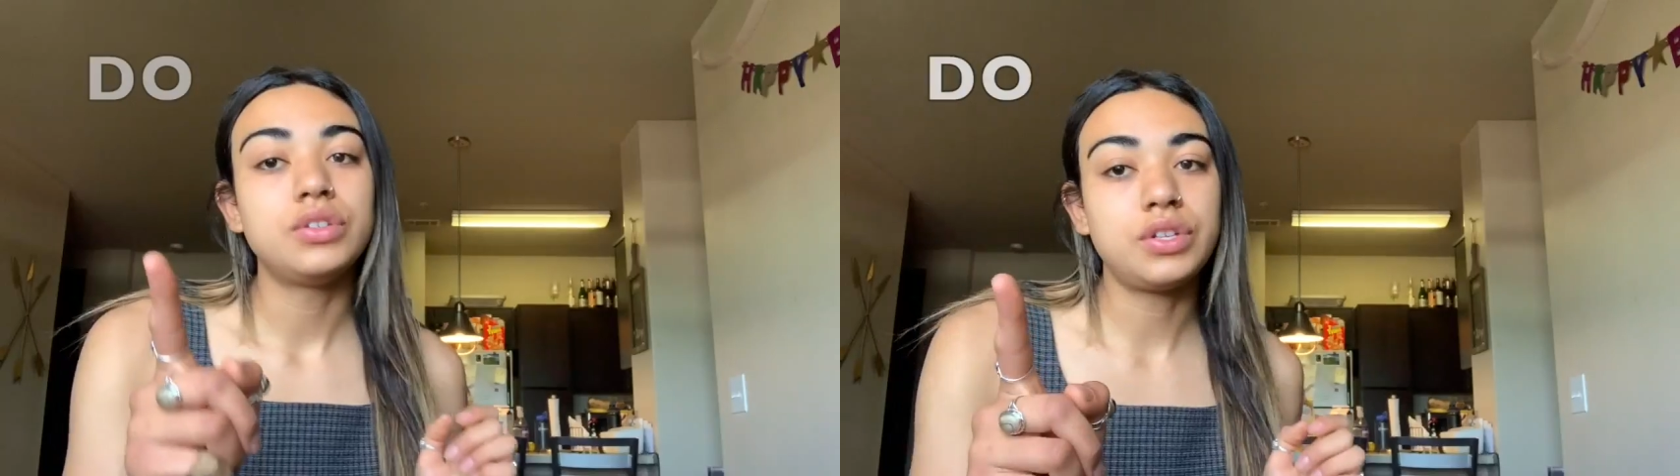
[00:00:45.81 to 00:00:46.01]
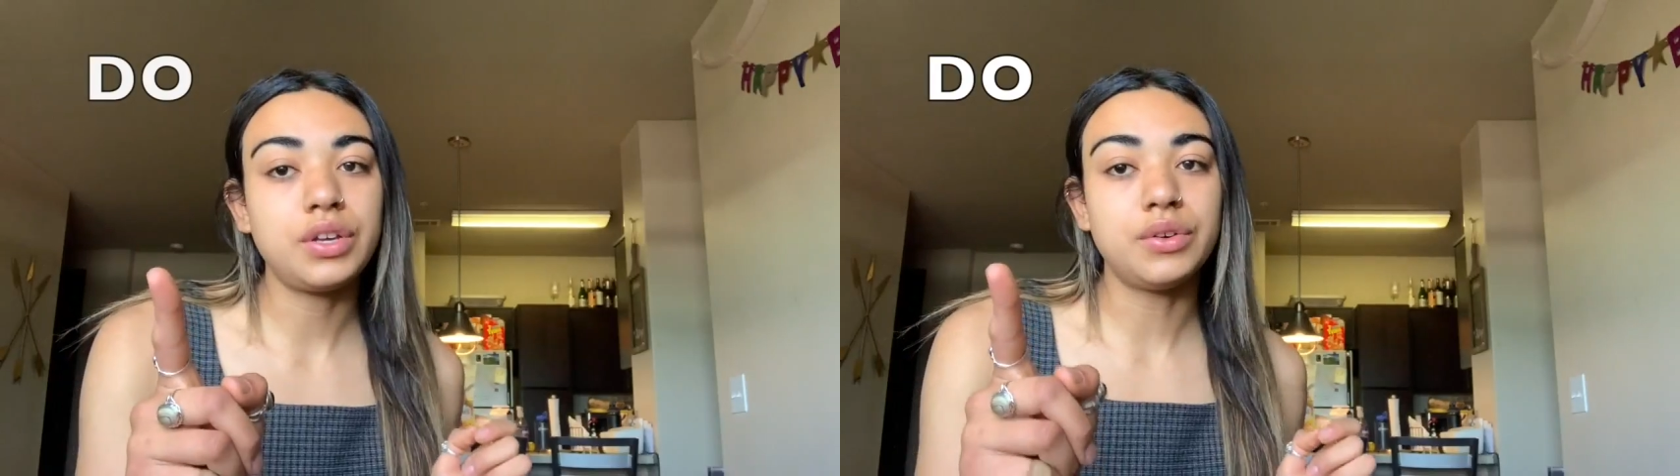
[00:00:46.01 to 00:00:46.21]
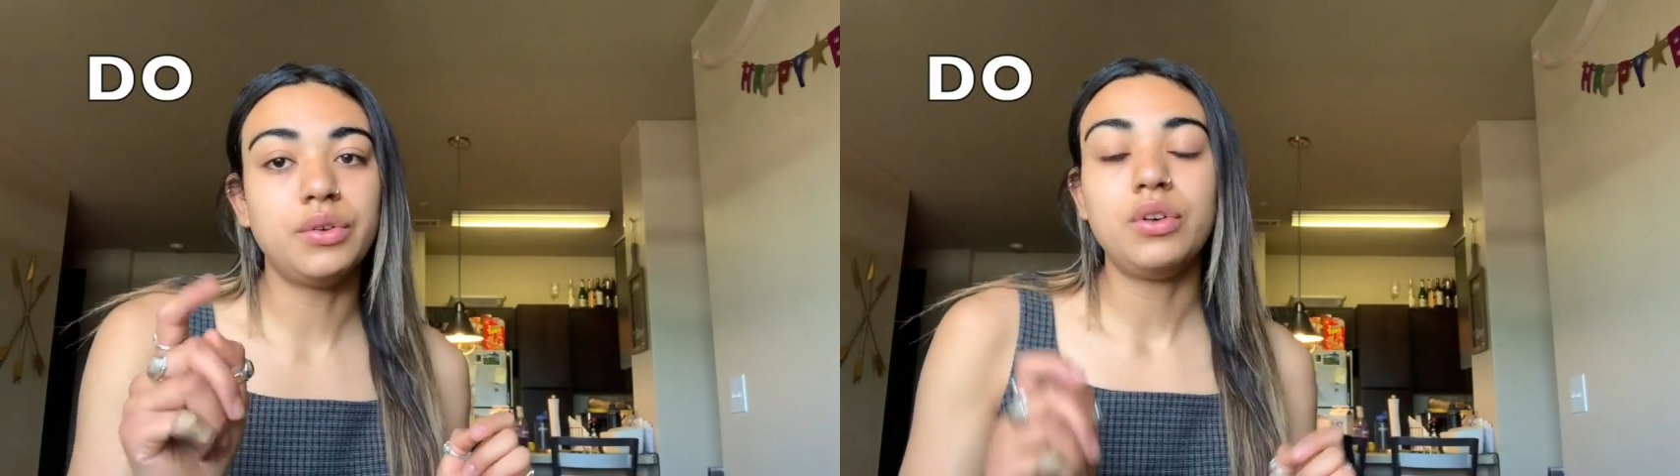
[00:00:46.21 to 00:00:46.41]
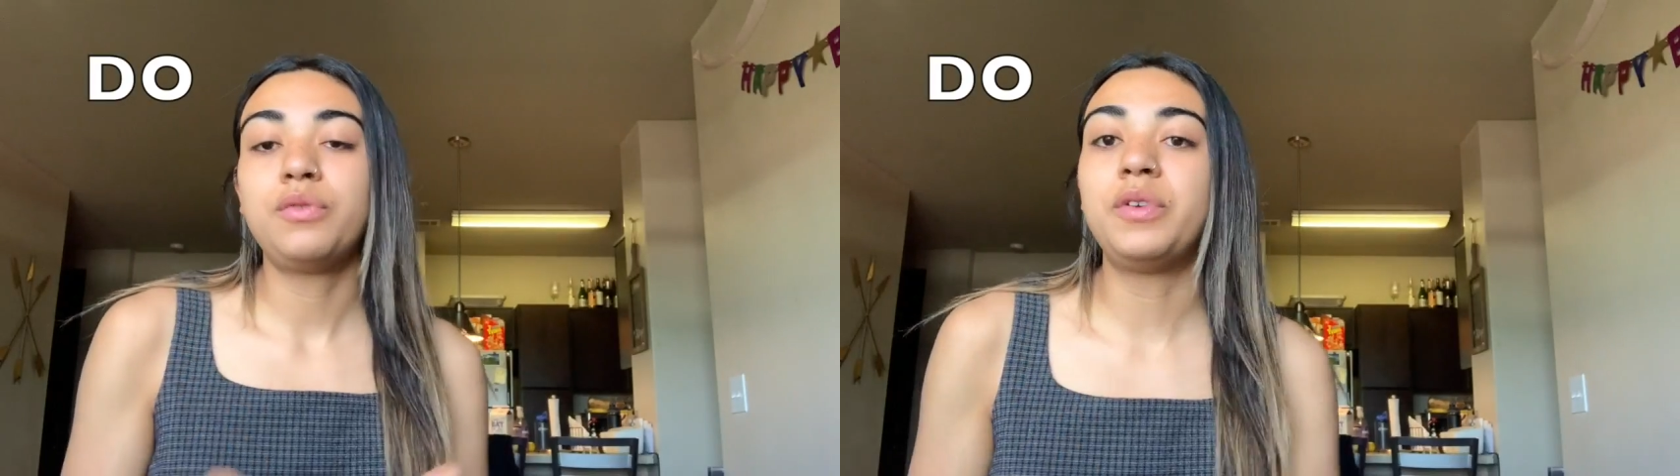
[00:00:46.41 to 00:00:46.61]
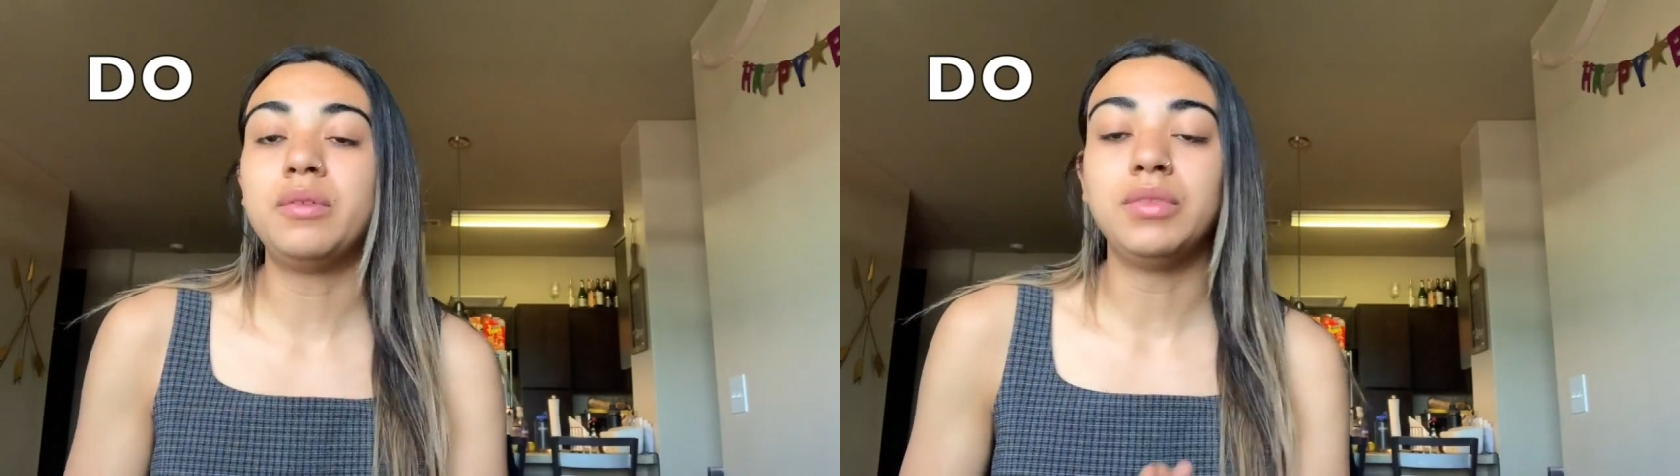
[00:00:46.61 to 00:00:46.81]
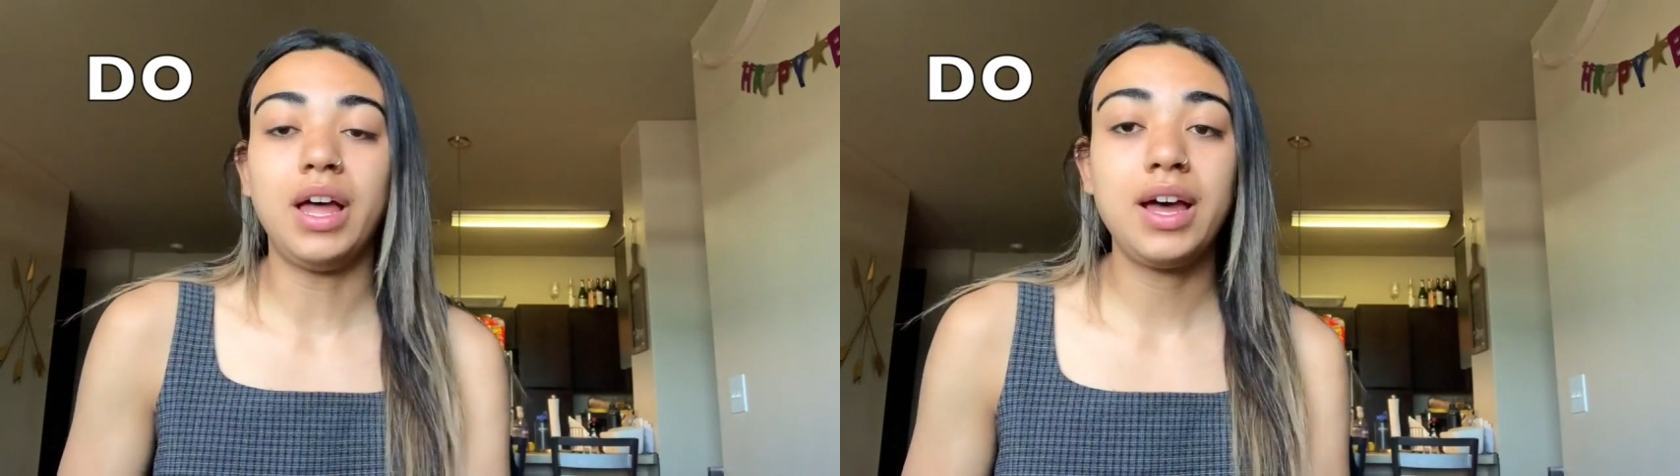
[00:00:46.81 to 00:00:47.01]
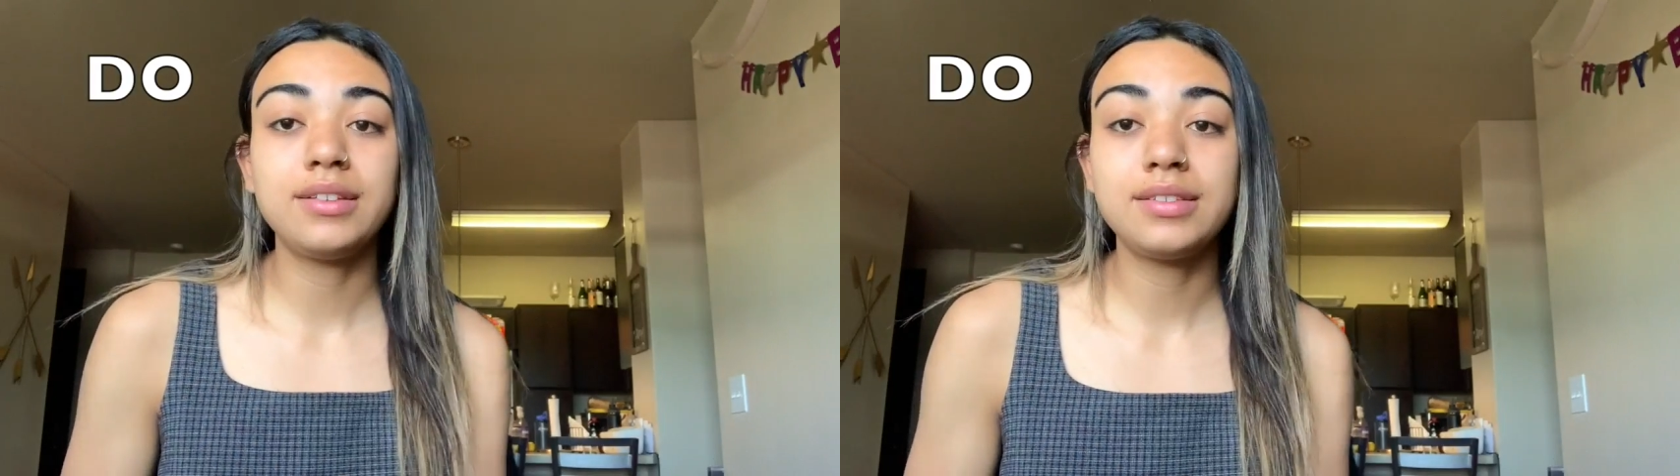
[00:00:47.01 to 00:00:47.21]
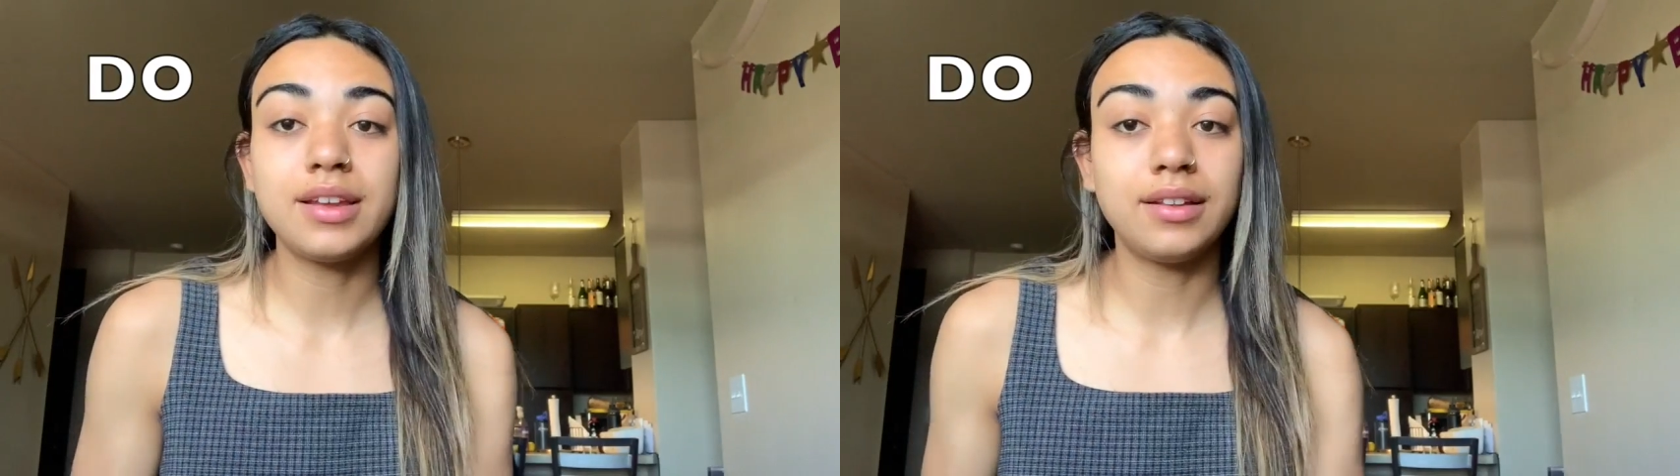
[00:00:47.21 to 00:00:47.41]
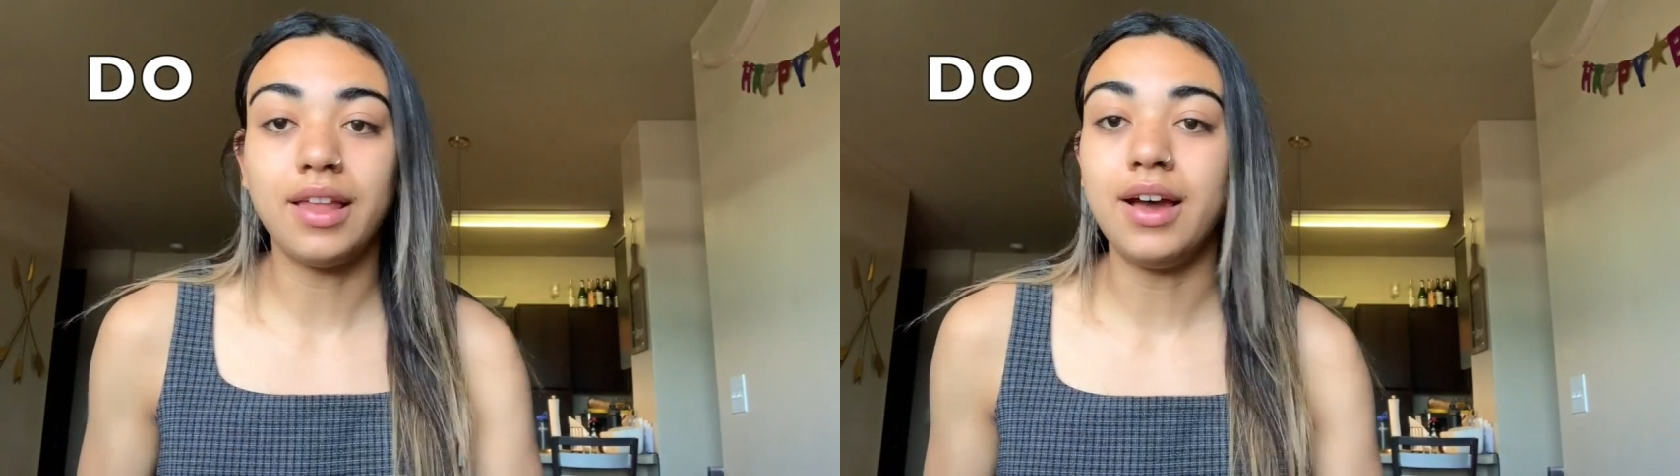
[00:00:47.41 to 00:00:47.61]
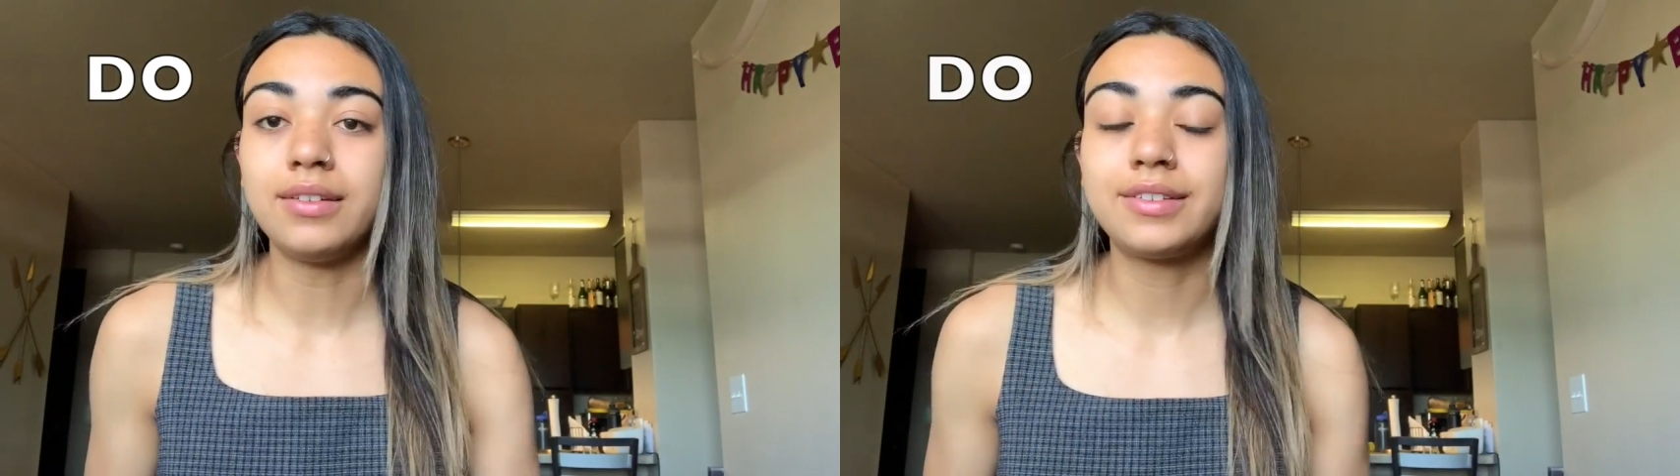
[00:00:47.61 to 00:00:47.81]
Do film lots and
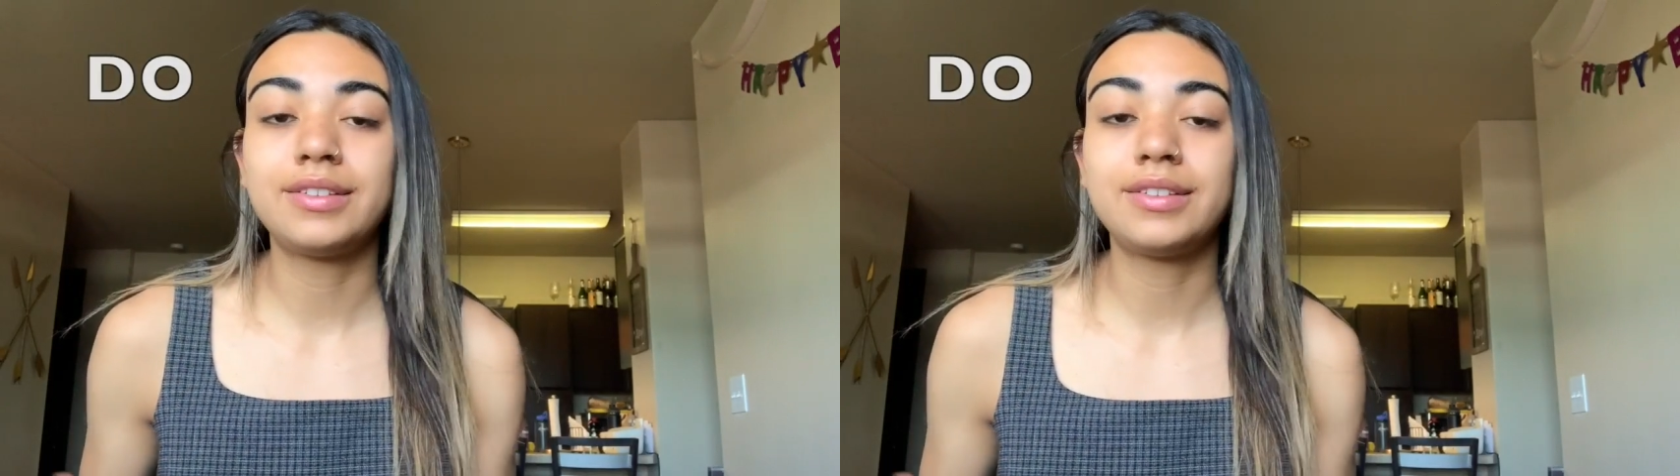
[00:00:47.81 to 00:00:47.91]
lots